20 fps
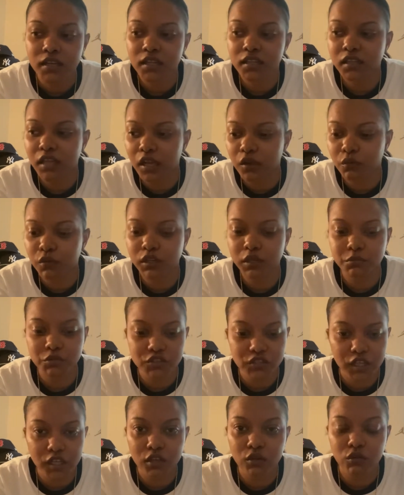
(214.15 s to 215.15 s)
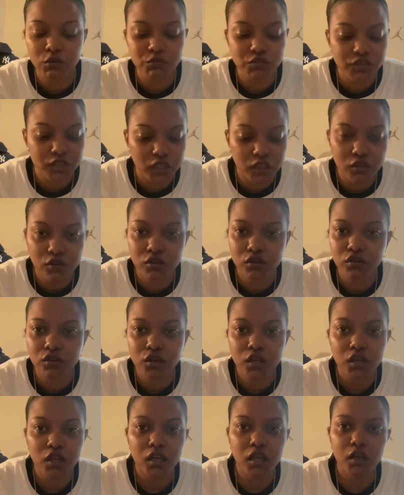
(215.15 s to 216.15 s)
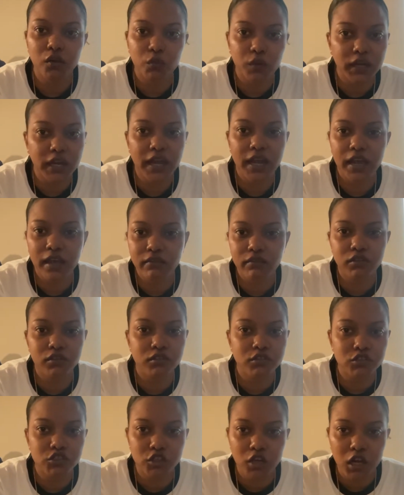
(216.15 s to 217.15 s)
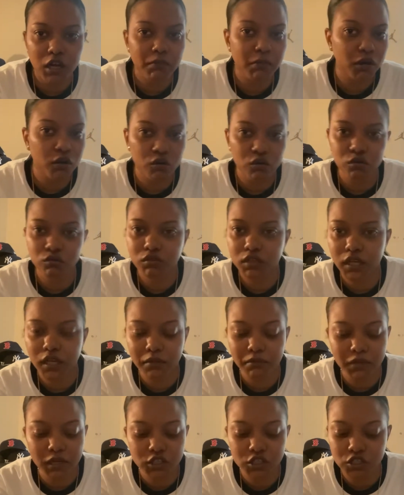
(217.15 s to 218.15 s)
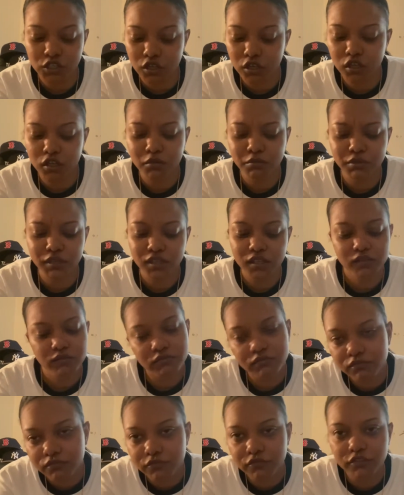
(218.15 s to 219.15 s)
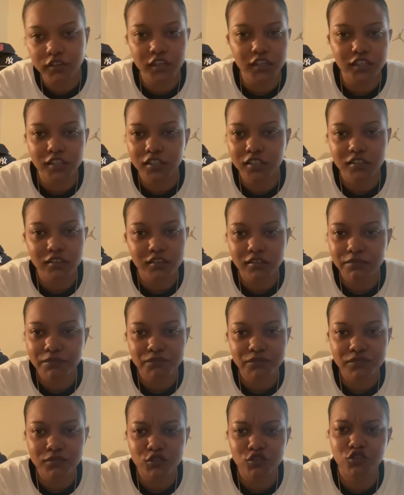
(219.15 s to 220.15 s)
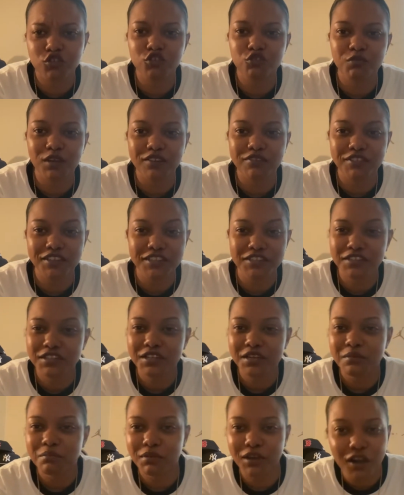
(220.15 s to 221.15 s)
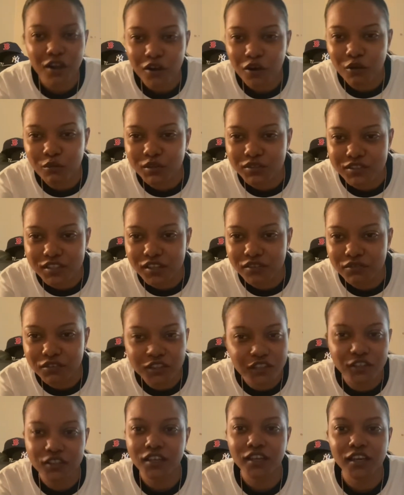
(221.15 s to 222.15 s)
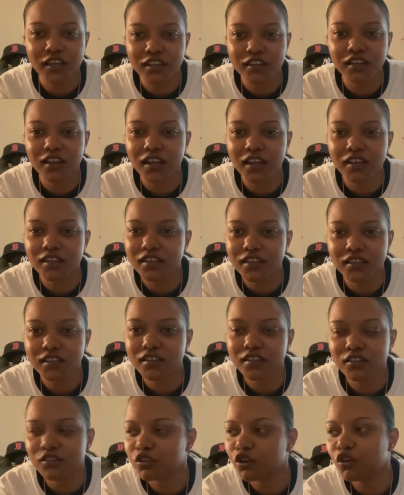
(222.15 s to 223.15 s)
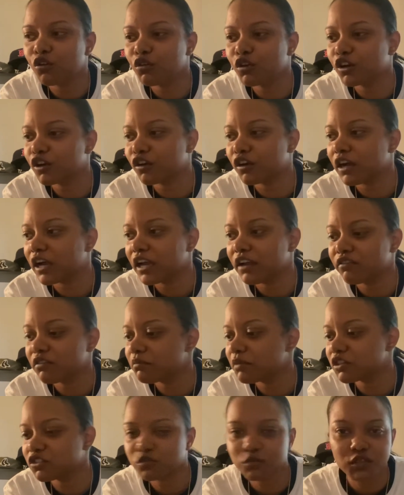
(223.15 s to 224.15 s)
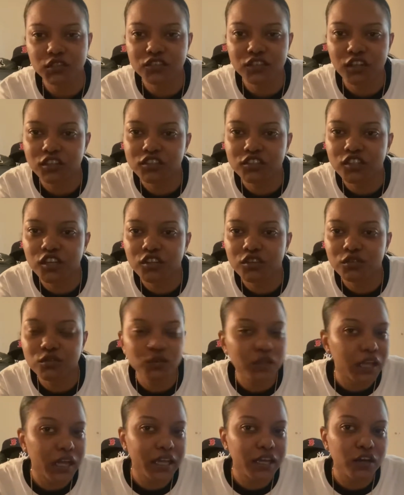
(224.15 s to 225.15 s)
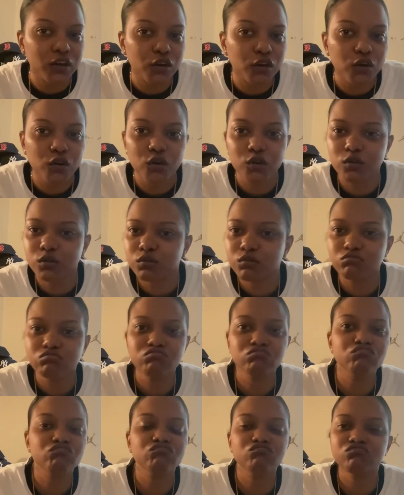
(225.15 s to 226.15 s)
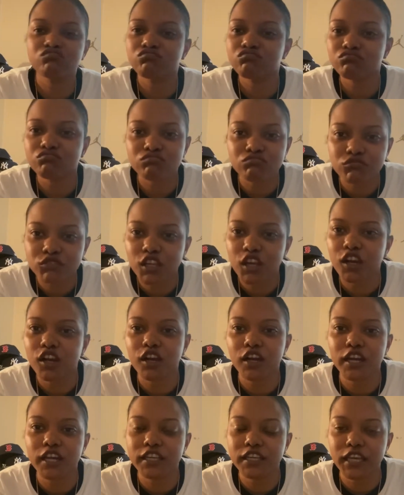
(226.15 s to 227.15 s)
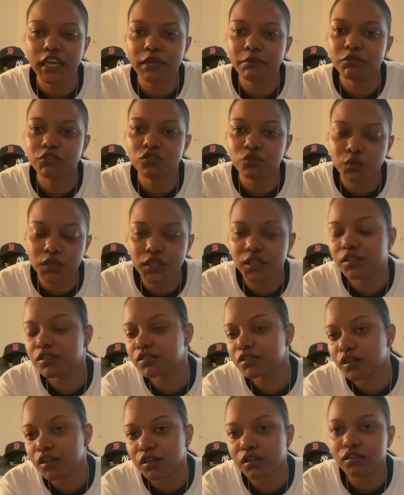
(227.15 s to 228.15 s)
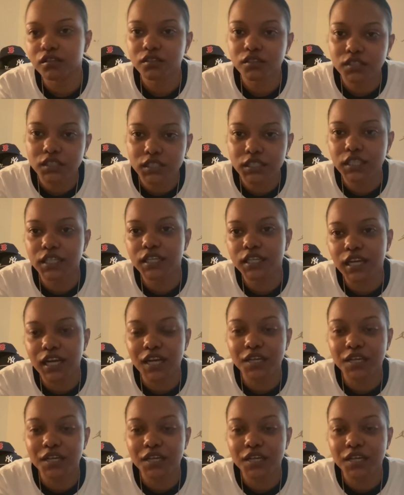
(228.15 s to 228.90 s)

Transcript: Like when I'm single, I'm single. And when I have a good job, I hold down my job and fucking, excuse my French, but I always give a good head. Like, nigga, no girl I ever mess with is gonna tell you like, oh, her head game is weak. So, you know.